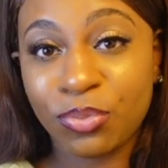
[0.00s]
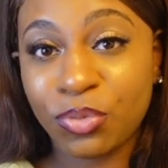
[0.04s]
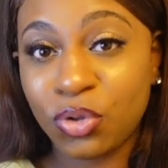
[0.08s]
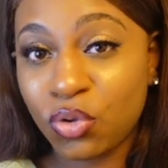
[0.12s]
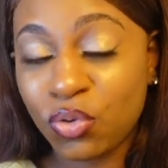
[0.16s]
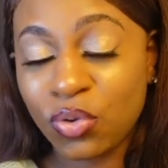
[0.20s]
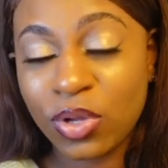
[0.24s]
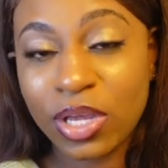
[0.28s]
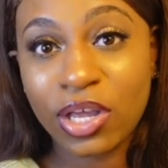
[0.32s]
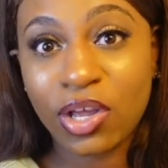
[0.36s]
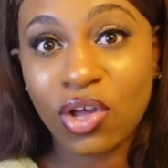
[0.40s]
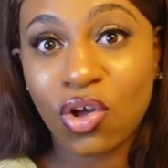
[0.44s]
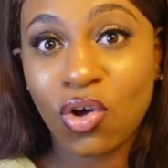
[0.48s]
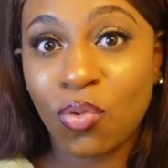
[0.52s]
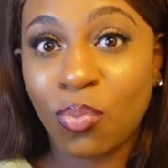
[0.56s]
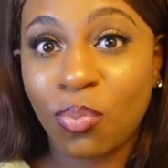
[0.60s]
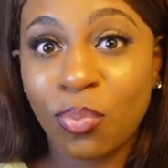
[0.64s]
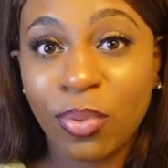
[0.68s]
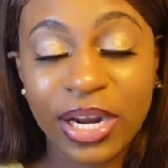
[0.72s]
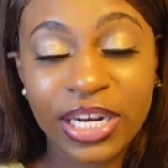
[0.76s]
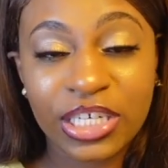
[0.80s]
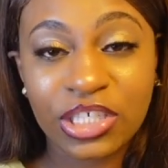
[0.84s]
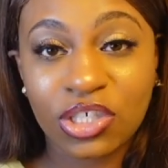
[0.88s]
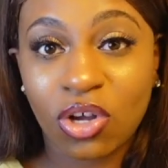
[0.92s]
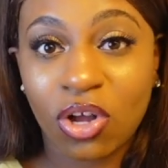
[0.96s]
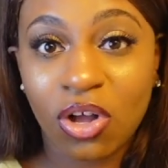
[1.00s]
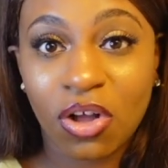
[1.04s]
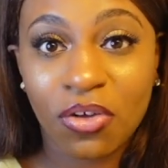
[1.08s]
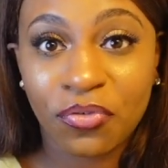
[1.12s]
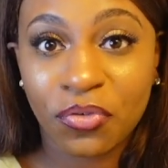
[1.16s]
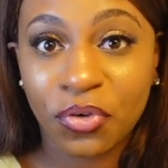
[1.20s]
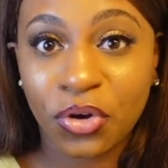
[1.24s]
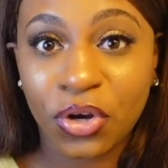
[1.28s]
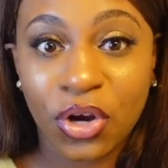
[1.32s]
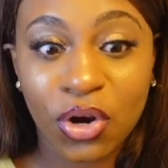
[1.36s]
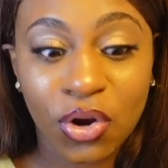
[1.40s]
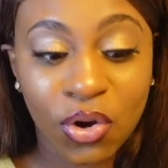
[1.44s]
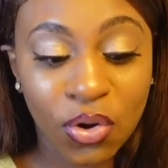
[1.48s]
You can go branch off
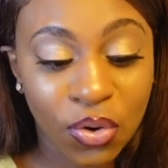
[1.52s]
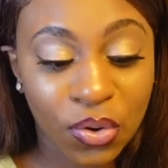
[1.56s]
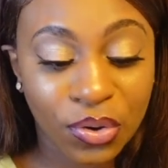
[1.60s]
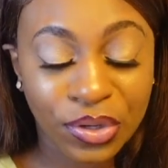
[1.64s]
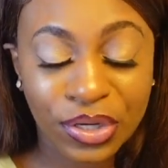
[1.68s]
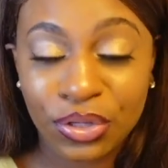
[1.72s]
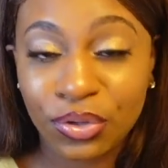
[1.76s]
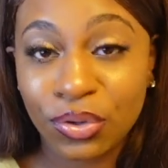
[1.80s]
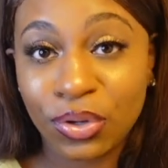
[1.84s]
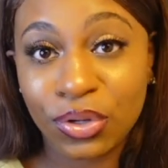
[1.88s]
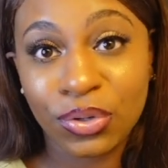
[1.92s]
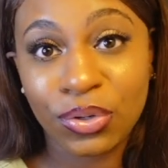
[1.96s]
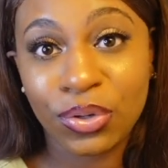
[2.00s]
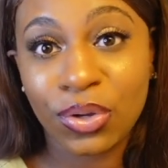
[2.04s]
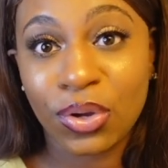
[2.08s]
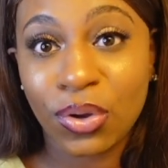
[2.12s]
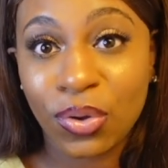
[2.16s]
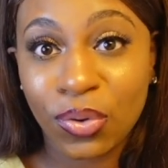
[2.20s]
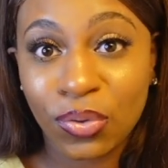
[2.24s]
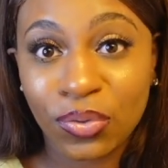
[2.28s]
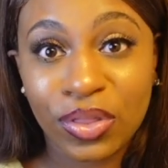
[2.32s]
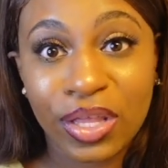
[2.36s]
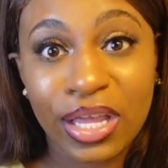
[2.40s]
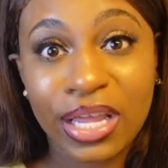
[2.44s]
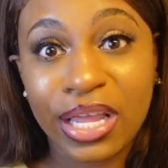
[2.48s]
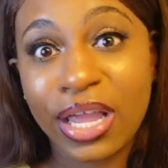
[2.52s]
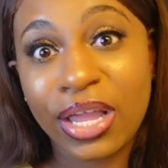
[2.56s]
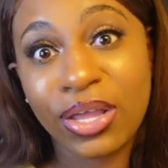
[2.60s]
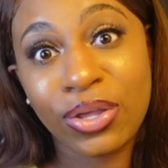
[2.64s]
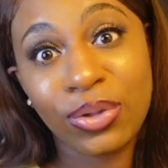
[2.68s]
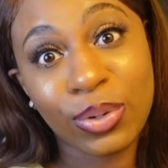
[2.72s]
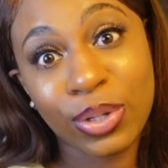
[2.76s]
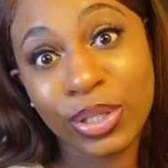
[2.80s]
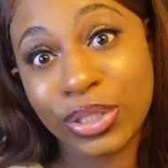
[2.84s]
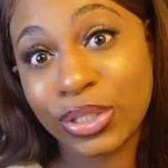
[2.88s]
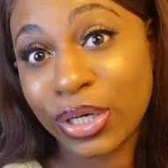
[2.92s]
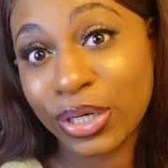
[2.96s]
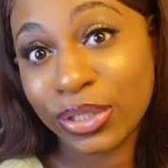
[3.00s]
on your own, and you can do your own thing, and you
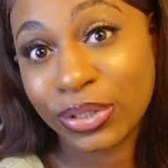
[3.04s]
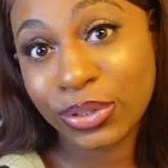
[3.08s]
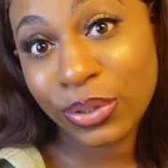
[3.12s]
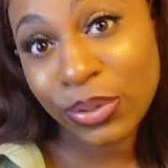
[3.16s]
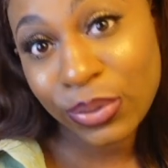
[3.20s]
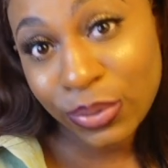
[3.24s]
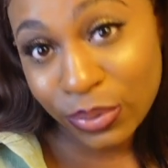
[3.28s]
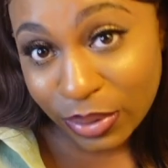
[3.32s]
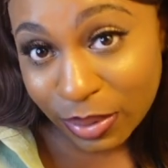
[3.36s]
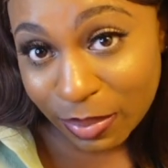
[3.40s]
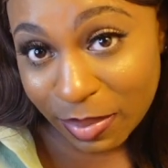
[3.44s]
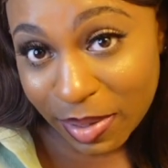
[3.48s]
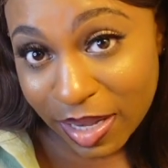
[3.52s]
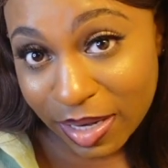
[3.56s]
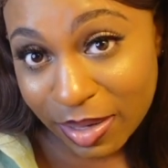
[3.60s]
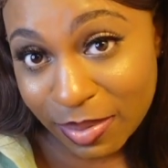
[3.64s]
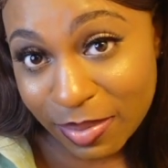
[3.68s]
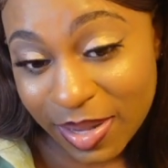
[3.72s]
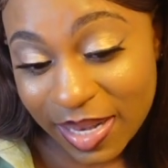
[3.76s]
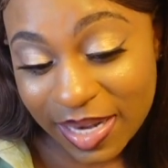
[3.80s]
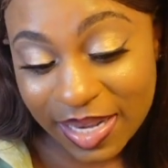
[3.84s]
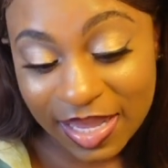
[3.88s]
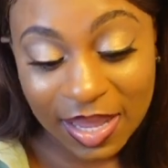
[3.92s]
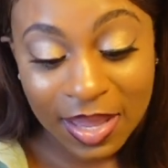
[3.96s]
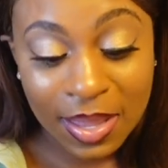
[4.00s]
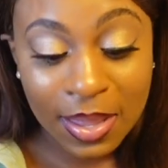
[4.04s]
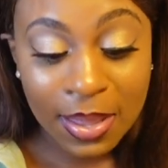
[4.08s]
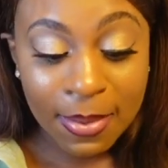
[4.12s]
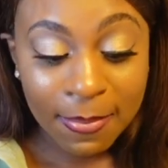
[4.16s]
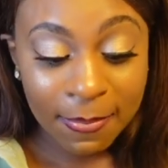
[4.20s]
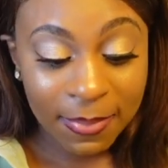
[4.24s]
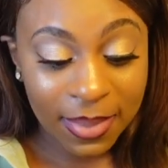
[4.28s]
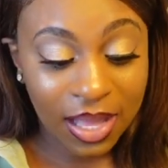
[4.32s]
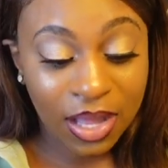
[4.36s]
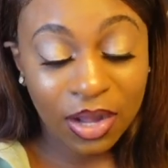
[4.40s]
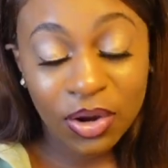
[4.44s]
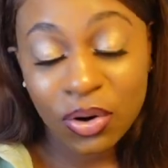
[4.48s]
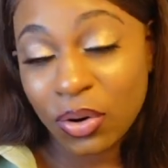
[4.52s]
can charge your own amount of money.
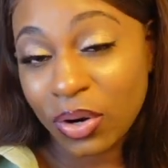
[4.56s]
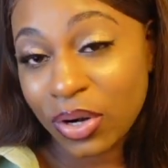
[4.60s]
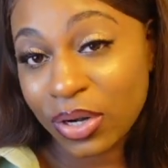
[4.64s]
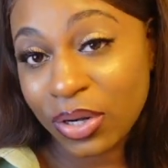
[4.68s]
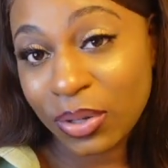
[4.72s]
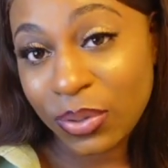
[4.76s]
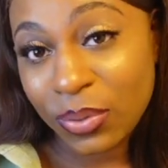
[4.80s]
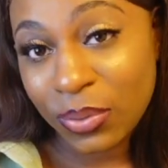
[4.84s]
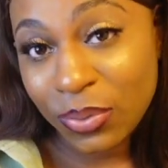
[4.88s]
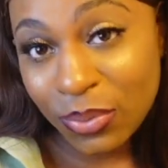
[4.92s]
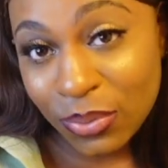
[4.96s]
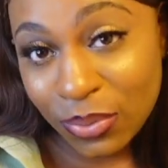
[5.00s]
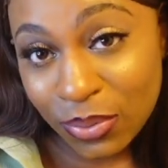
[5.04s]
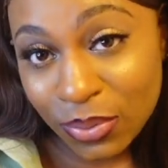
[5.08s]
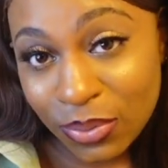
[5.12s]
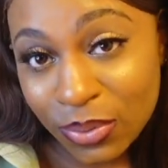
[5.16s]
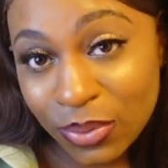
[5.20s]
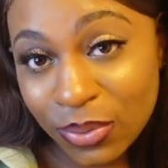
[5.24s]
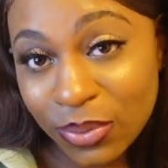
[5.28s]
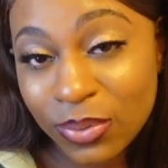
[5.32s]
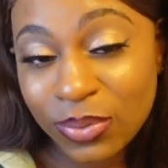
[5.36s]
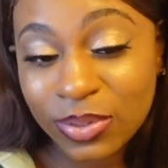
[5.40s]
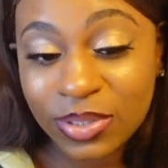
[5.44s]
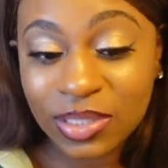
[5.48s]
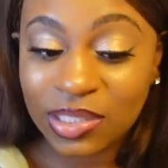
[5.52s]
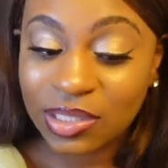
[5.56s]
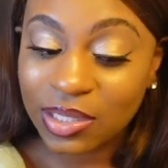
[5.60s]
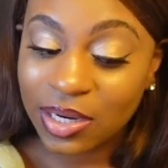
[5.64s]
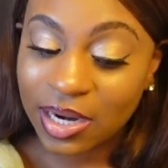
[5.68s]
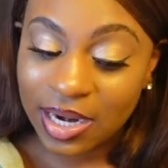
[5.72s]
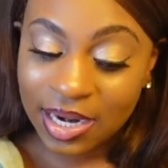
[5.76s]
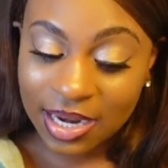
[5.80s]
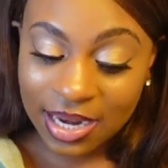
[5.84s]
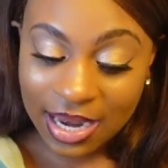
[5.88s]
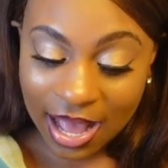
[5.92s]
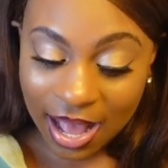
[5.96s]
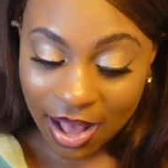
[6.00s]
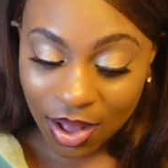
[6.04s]
But according to Google,
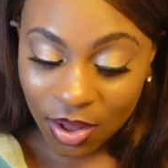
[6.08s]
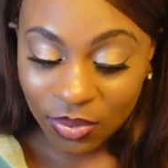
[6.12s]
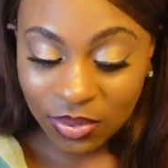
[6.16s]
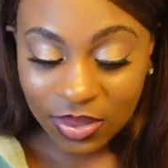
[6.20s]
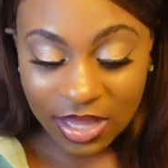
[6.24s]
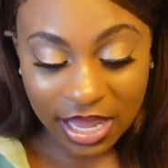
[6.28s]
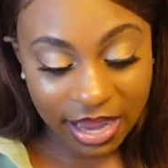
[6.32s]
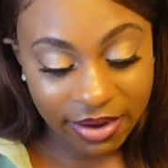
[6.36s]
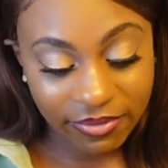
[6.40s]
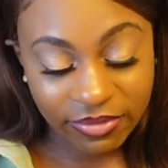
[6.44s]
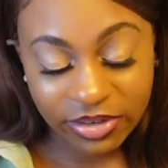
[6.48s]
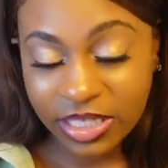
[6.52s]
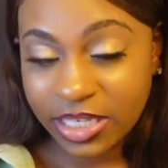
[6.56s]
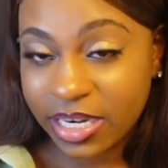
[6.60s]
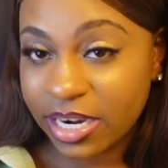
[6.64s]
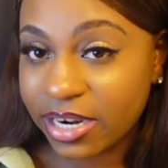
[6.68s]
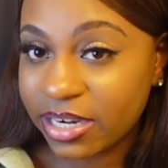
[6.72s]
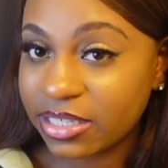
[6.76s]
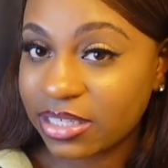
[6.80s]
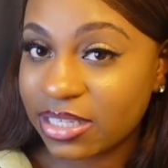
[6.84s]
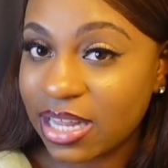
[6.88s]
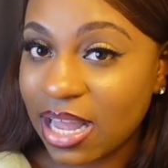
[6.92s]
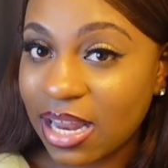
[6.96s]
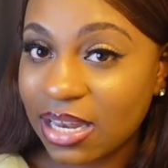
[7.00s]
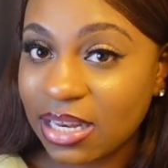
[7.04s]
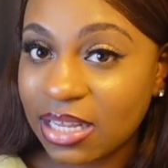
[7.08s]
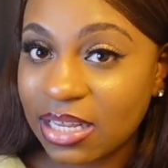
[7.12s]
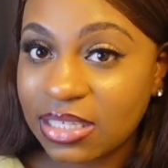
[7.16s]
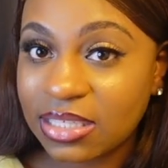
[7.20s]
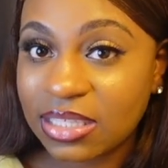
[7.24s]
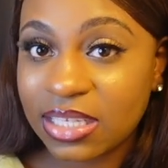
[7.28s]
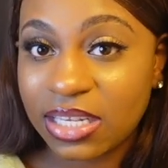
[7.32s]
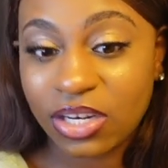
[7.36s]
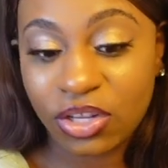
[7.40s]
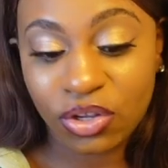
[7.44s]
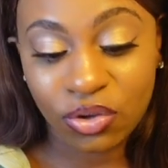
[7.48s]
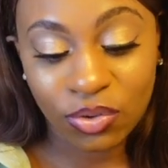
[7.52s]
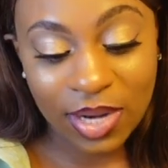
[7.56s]
starting out, the average hairstylist
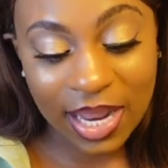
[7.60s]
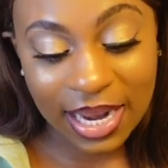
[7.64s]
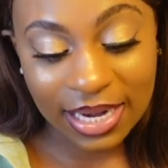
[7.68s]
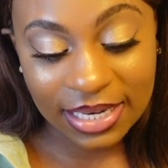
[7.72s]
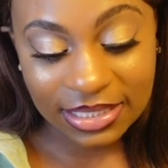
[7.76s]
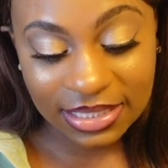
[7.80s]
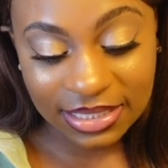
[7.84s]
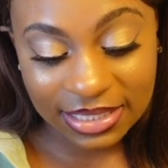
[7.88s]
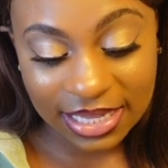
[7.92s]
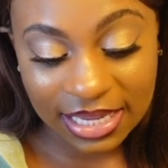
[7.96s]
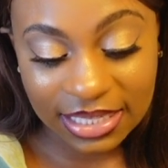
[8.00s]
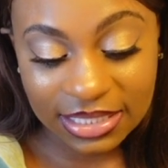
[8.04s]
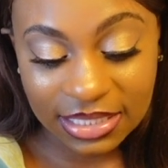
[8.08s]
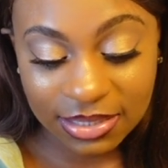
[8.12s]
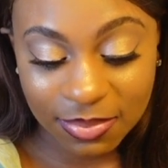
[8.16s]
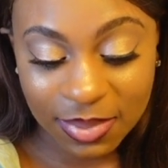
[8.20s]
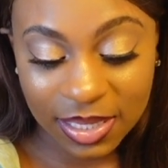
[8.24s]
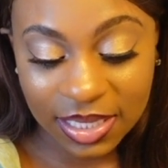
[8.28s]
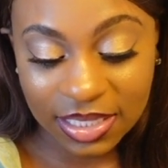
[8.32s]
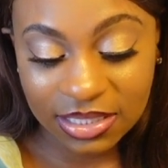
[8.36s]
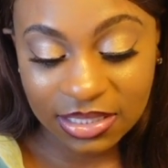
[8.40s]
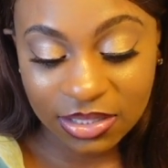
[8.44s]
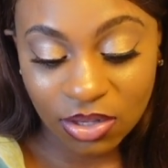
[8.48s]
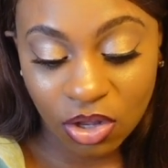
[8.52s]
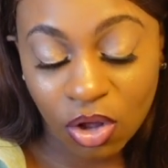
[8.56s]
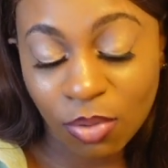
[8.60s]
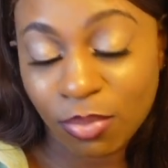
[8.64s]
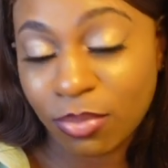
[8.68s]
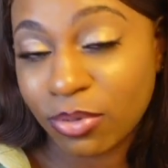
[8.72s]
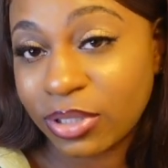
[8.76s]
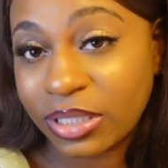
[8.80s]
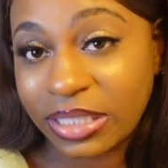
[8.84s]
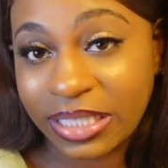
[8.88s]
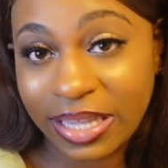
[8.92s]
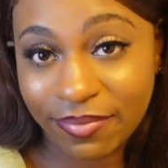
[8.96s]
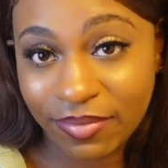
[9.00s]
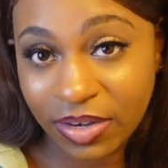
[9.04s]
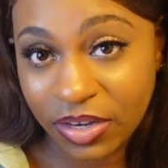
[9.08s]
in the United States makes
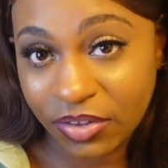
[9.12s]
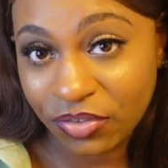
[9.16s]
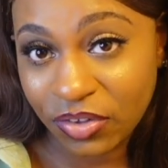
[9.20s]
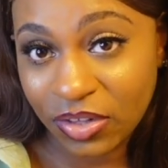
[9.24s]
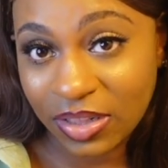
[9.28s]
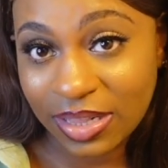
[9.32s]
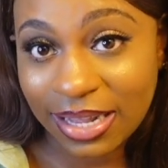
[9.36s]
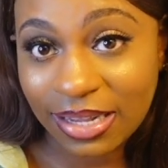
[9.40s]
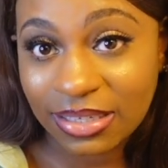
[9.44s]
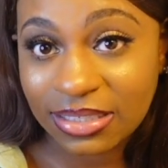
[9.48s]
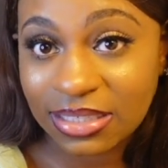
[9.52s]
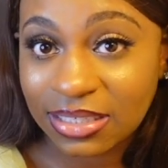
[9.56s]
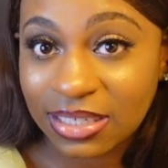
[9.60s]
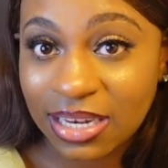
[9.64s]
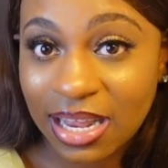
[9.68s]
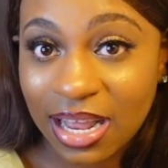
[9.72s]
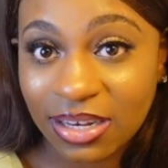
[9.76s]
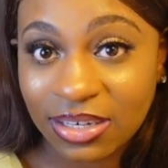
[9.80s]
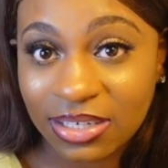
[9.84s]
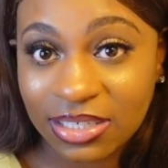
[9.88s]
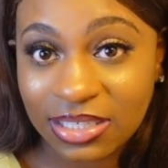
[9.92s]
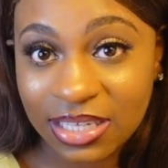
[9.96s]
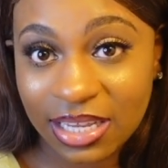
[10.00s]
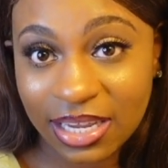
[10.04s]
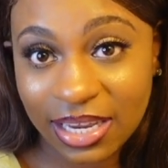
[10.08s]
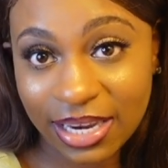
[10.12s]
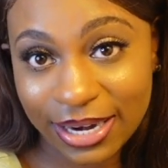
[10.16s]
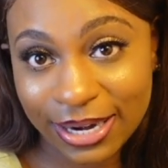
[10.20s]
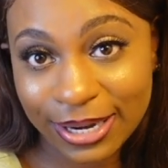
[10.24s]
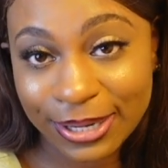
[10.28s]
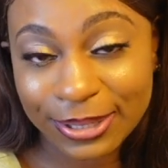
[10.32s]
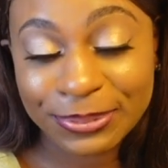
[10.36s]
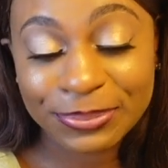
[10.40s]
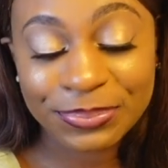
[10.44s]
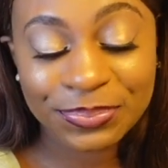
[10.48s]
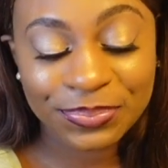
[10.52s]
almost $73,000 a year.